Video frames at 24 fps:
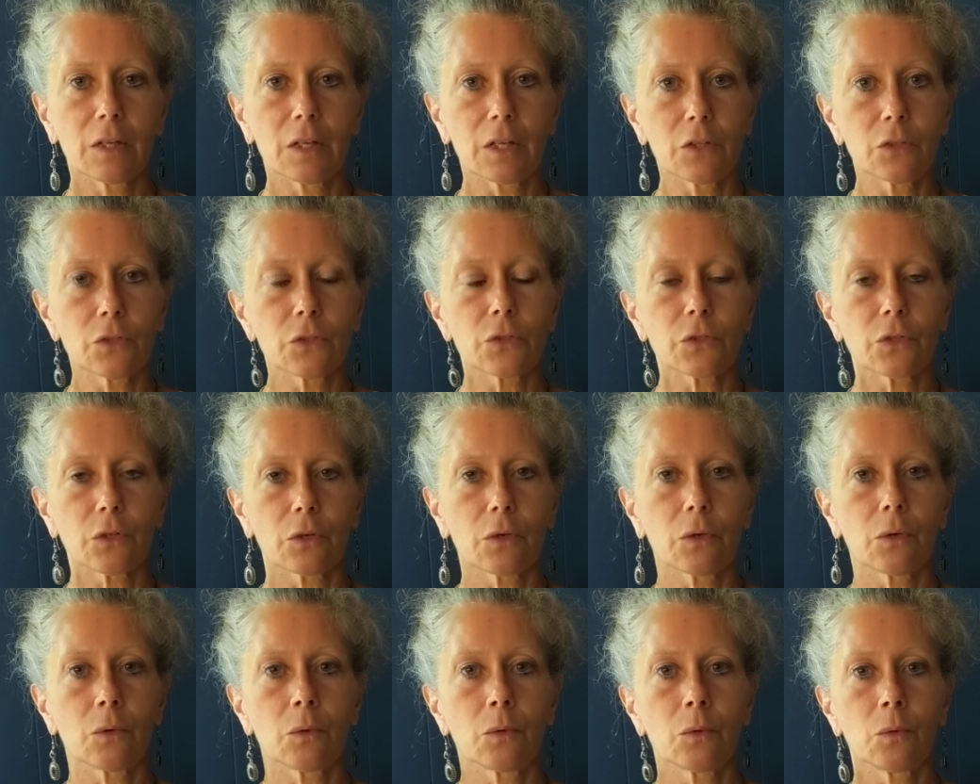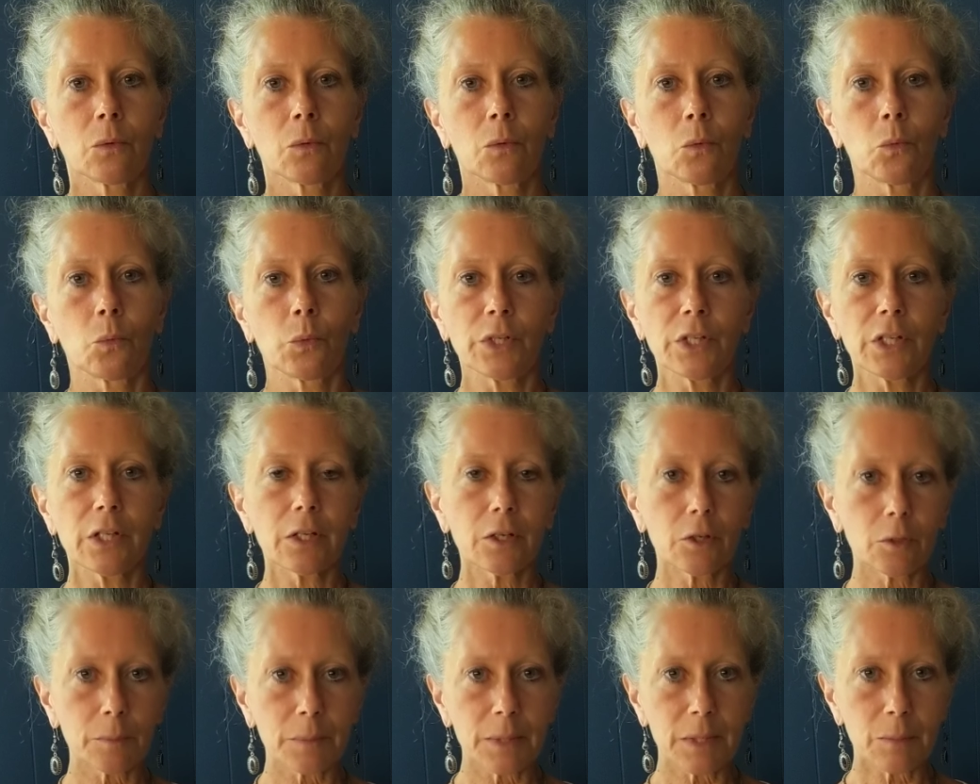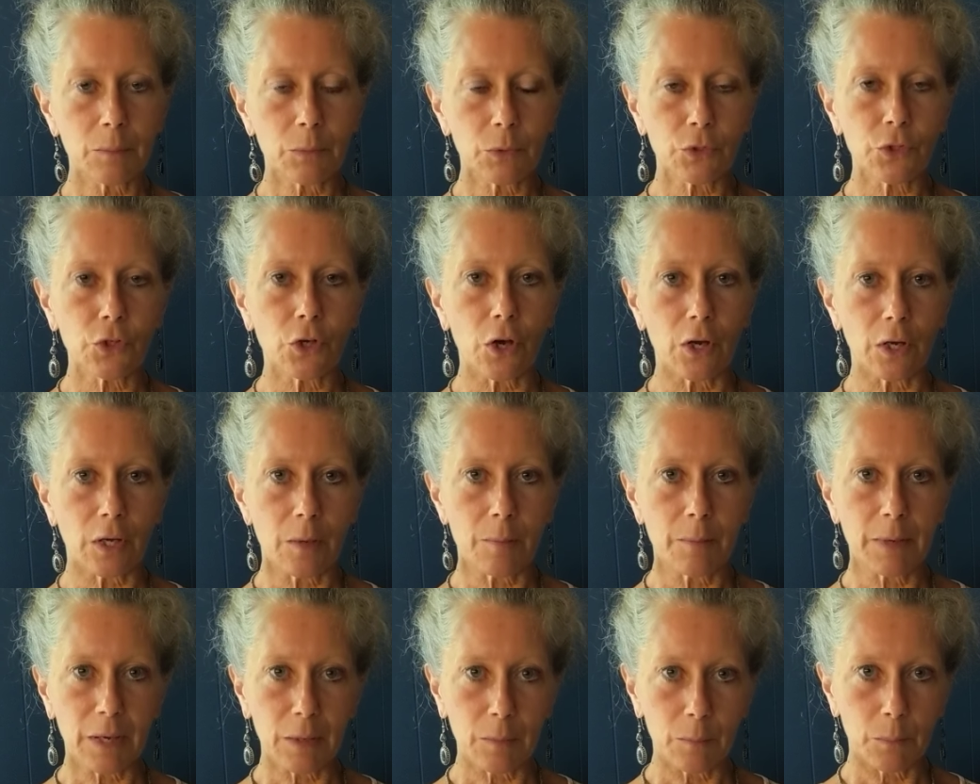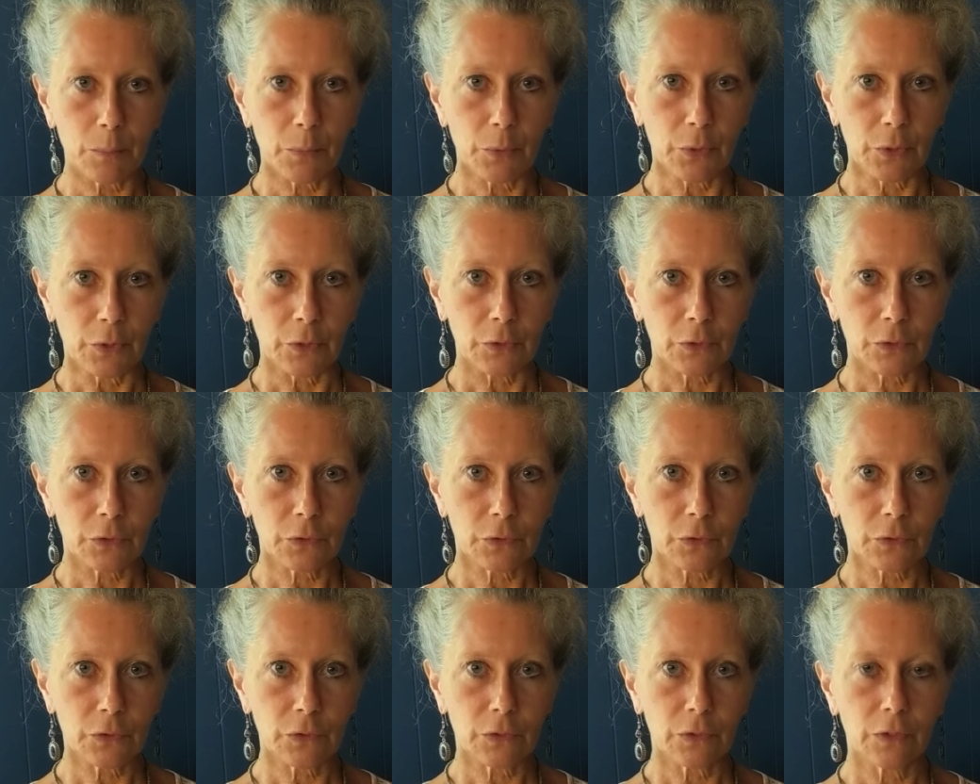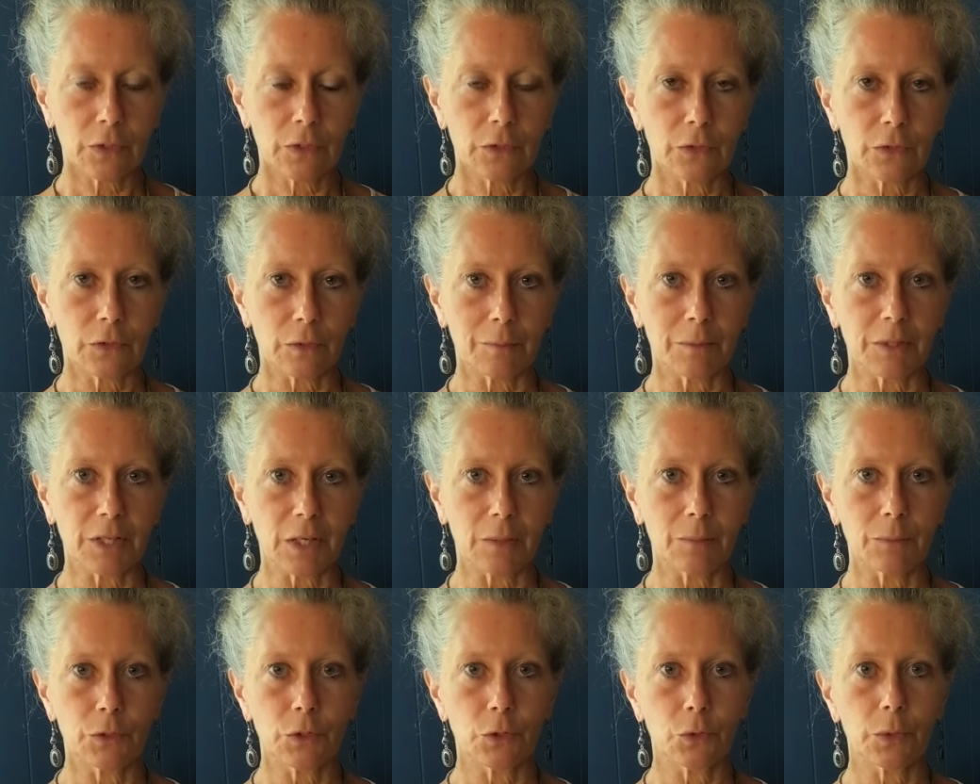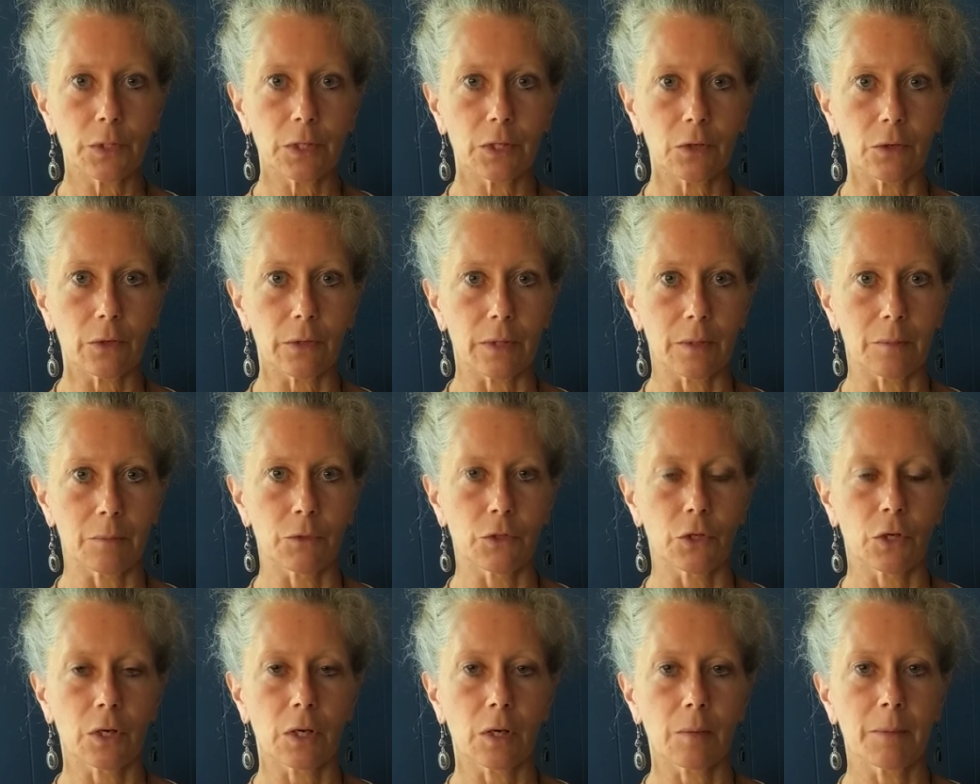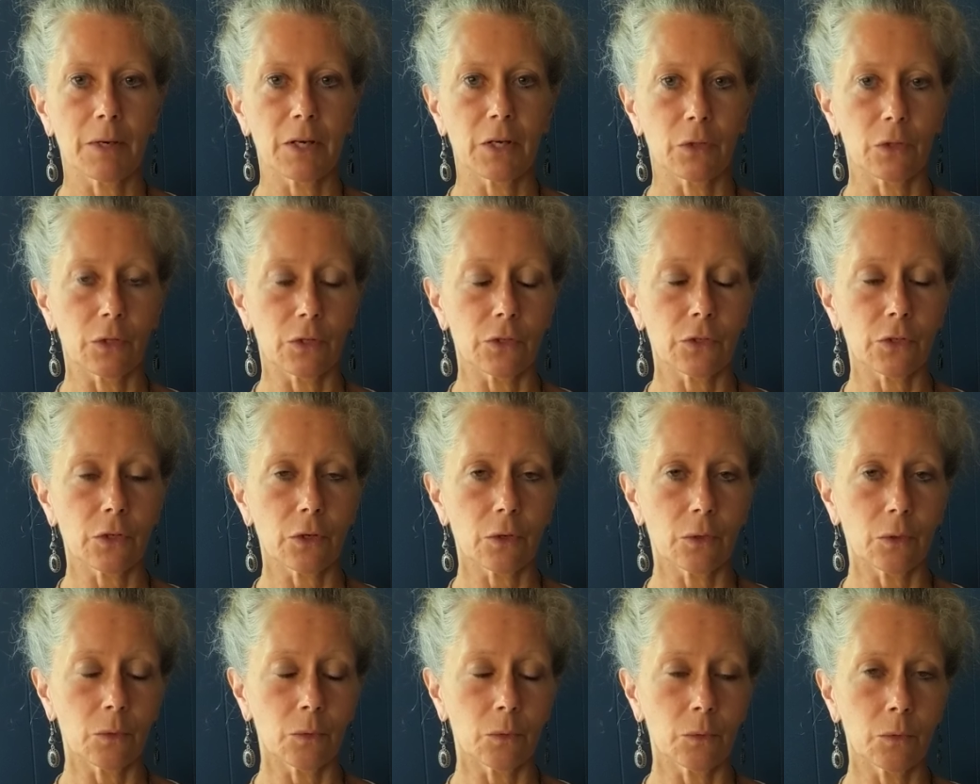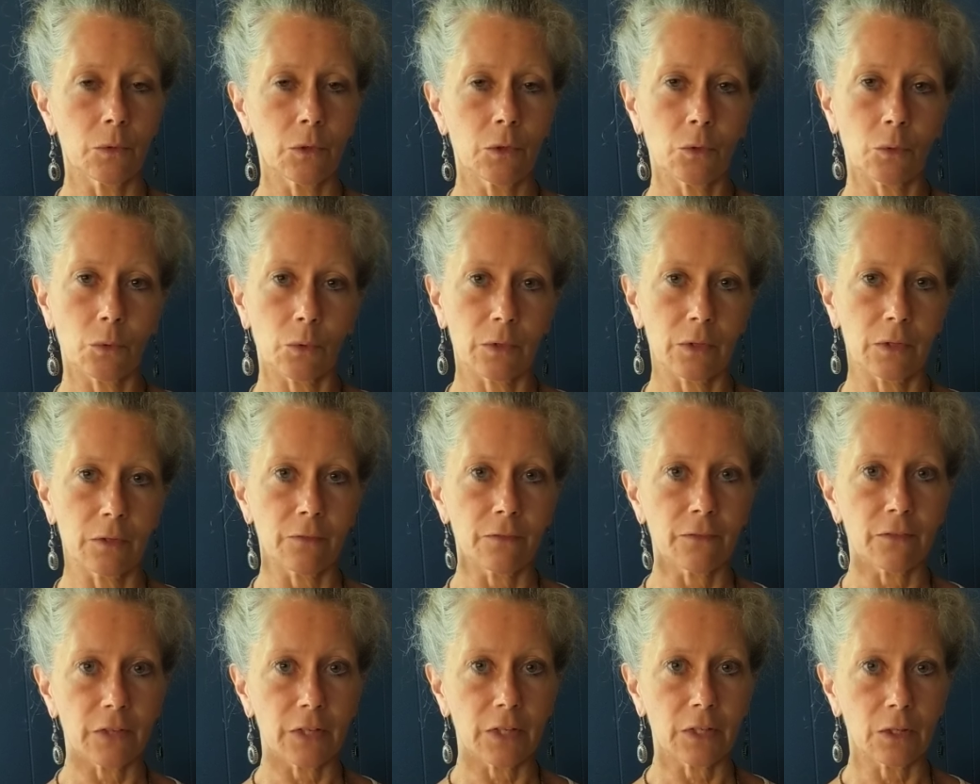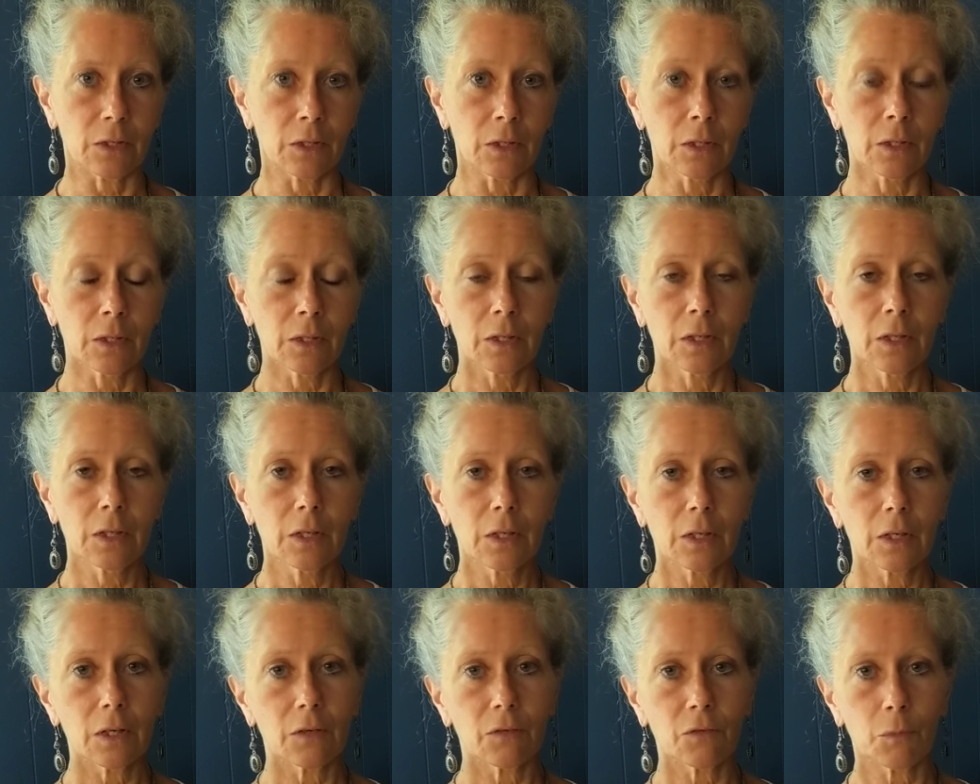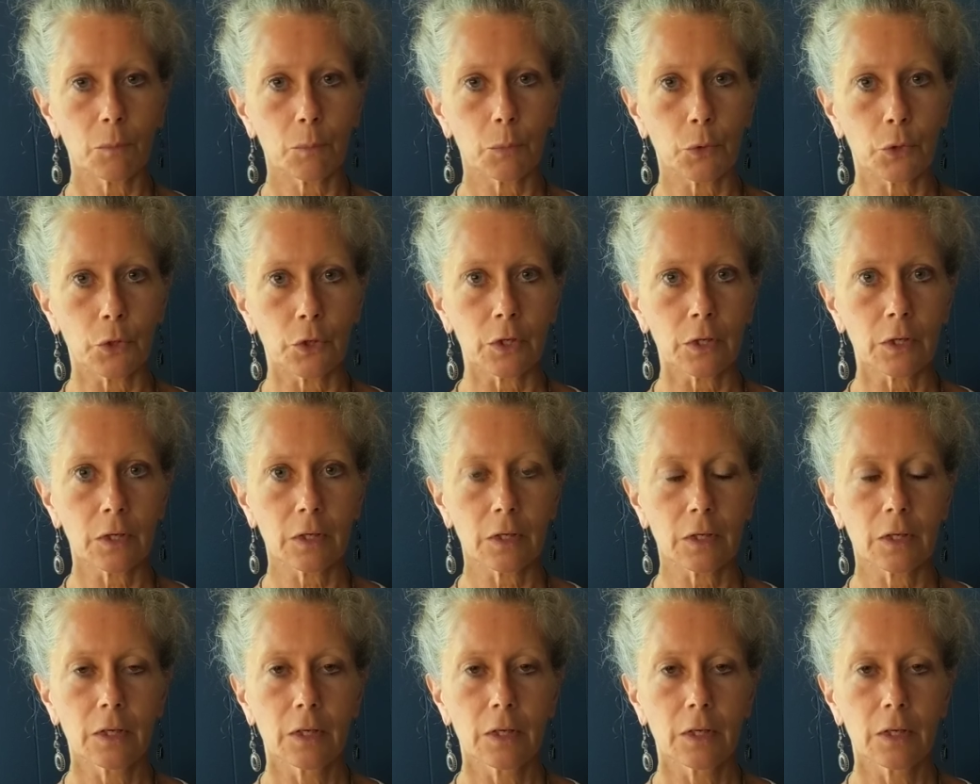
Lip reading: And so when you hear people talk about books, sometimes you hear them talk about the tone or the feel of a book.